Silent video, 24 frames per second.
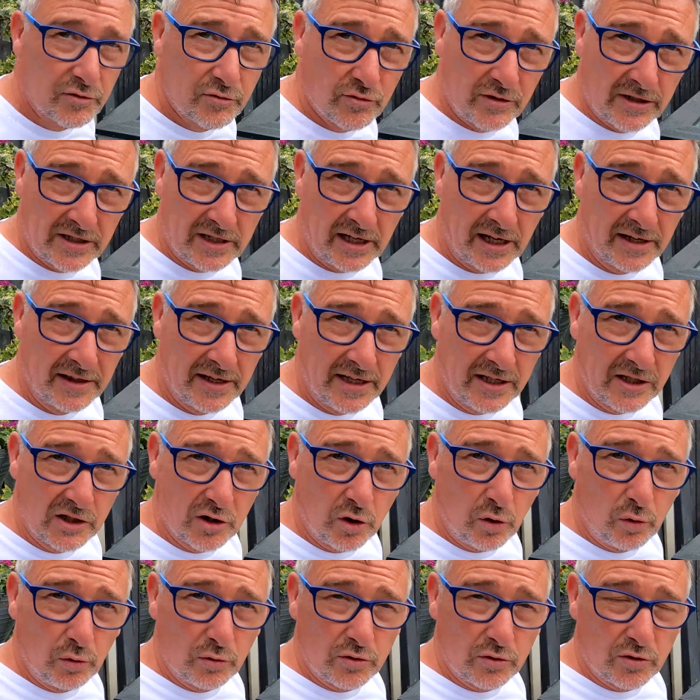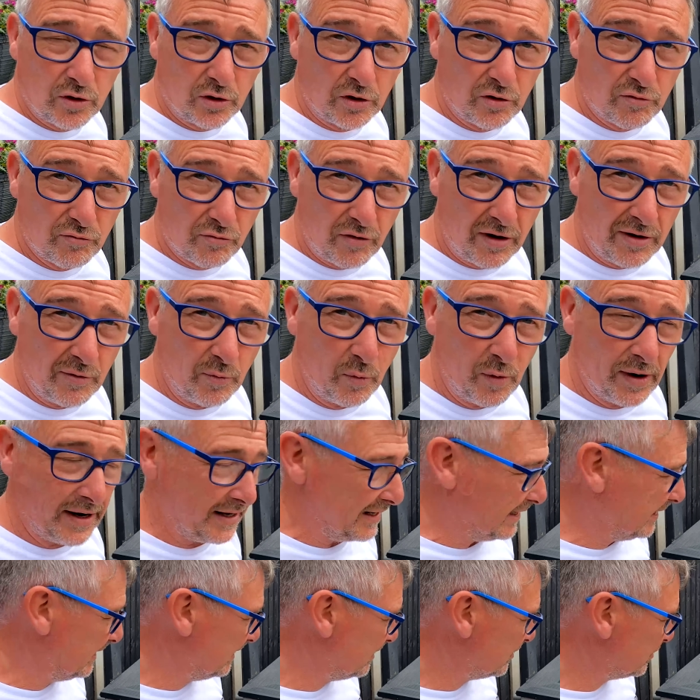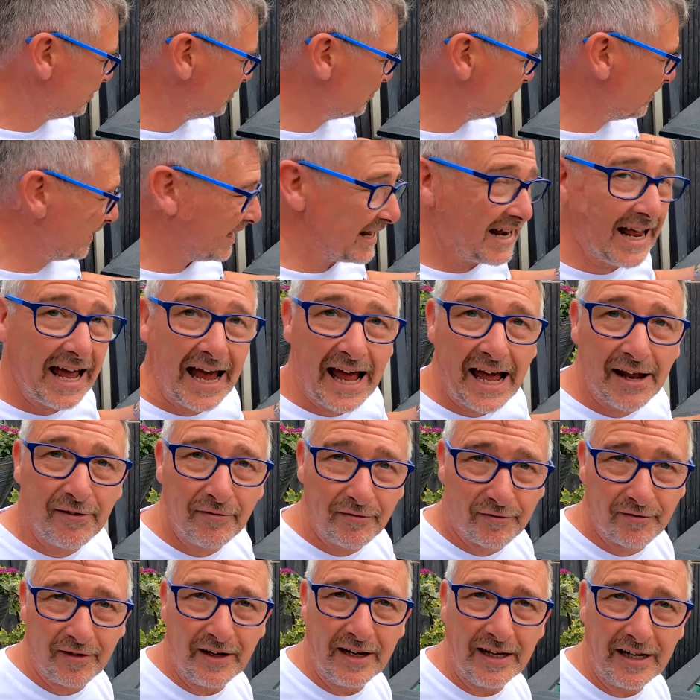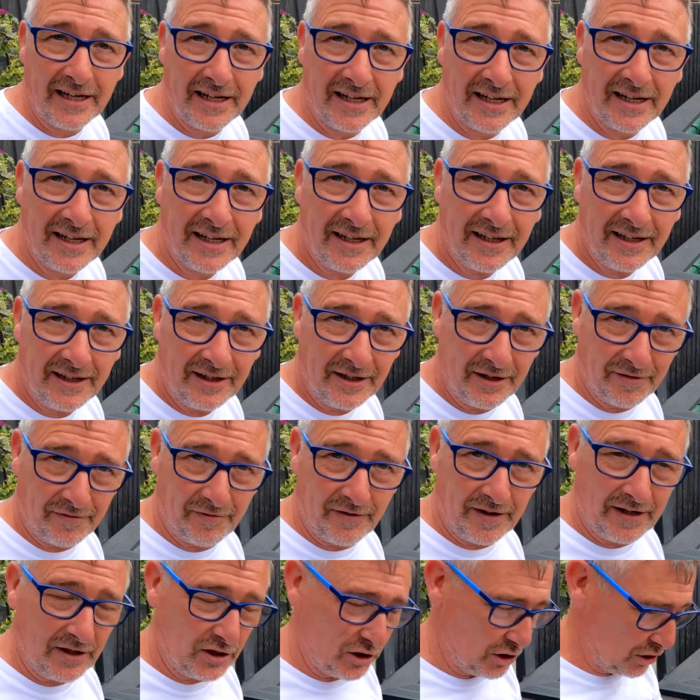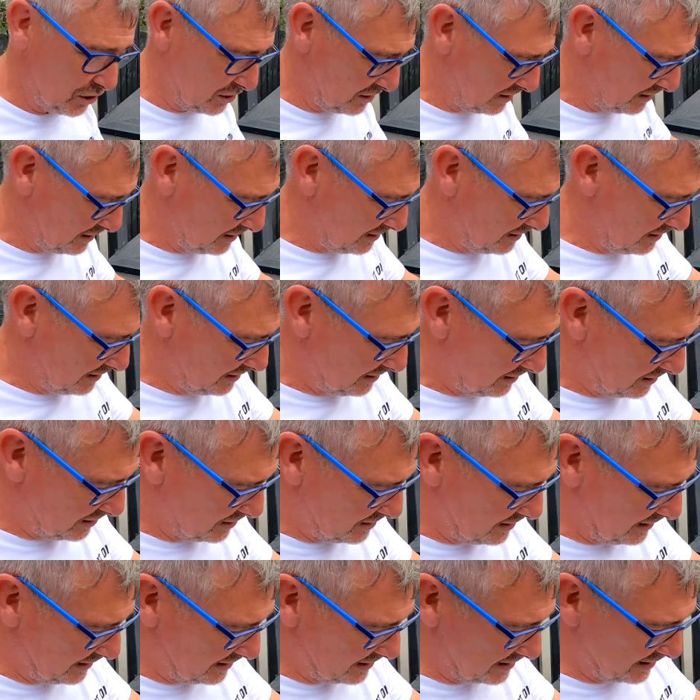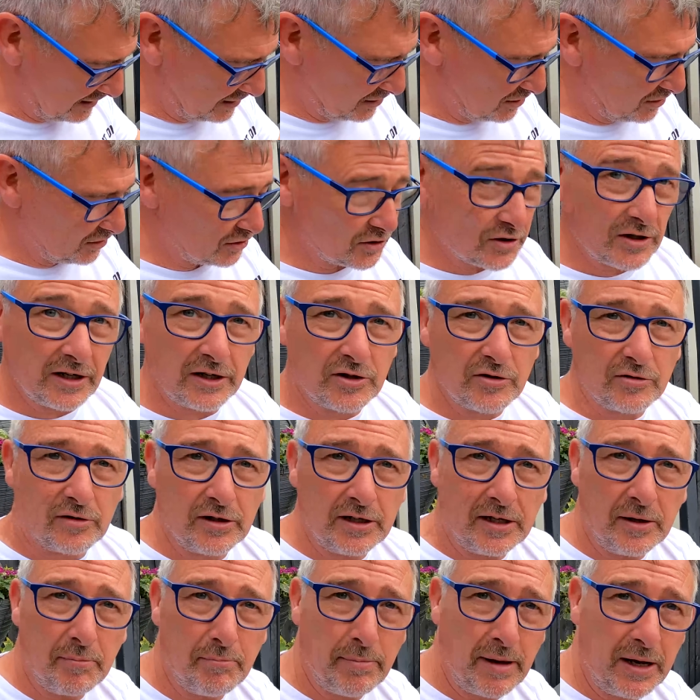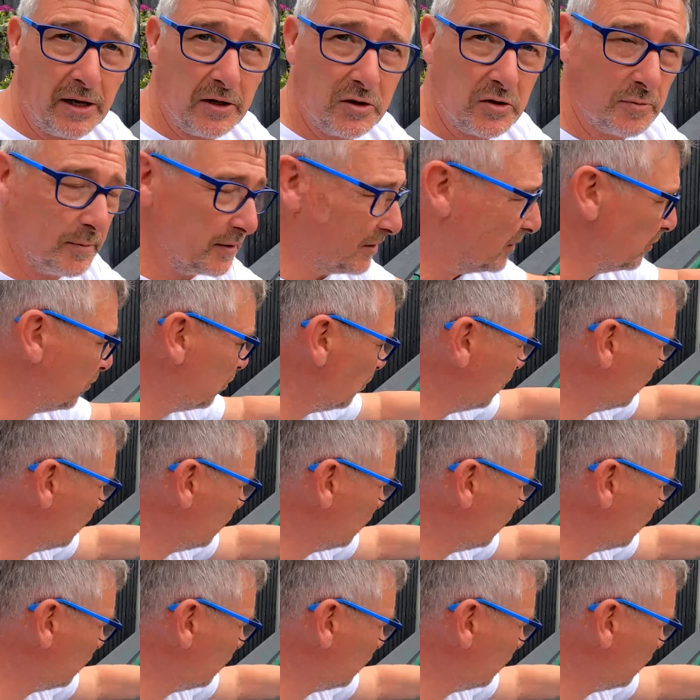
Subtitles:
Treats like these are also a great way to get hand feeding your fish, because these things, you just literally balance them in the